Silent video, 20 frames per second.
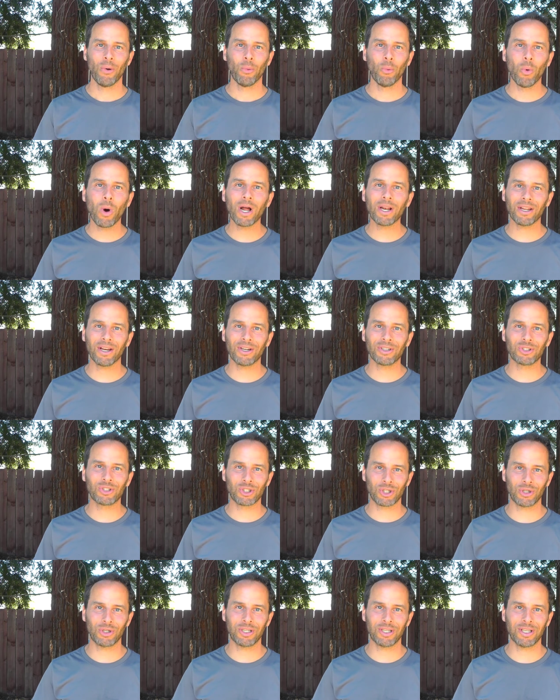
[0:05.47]
What a
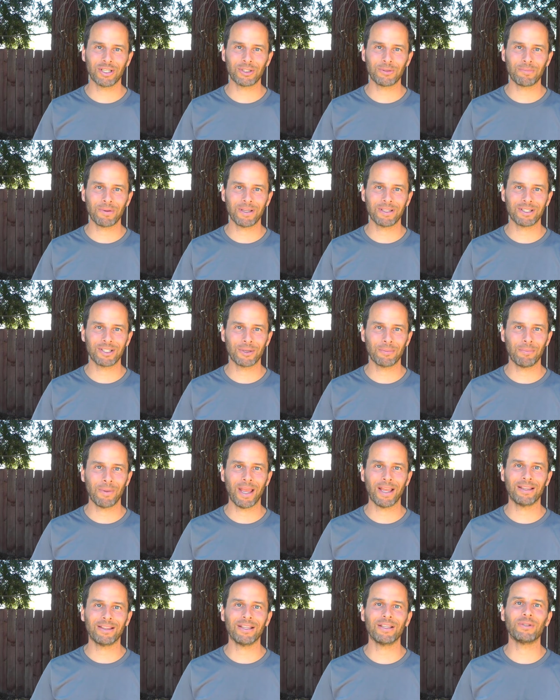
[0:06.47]
journey it's been to
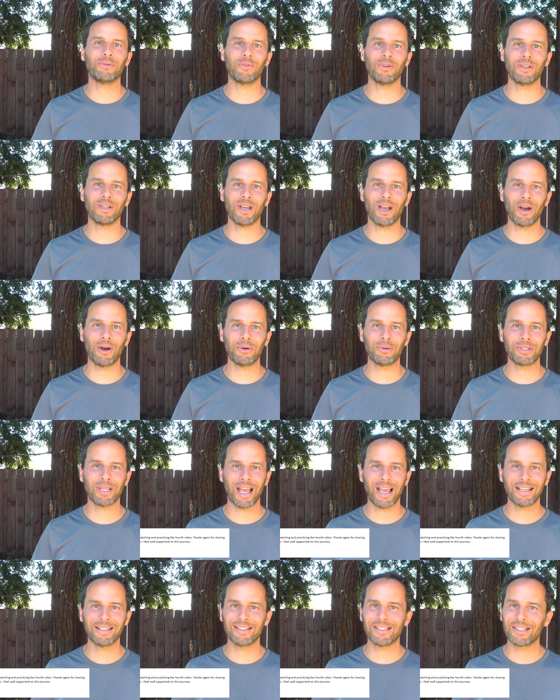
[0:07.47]
make these videos
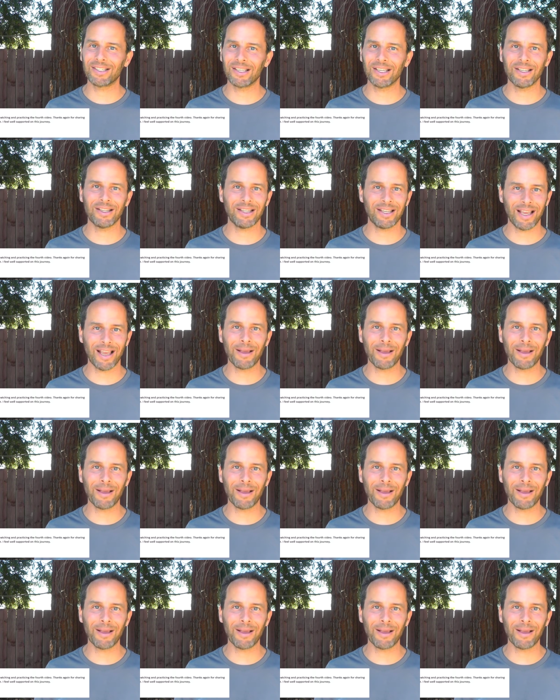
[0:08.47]
and see the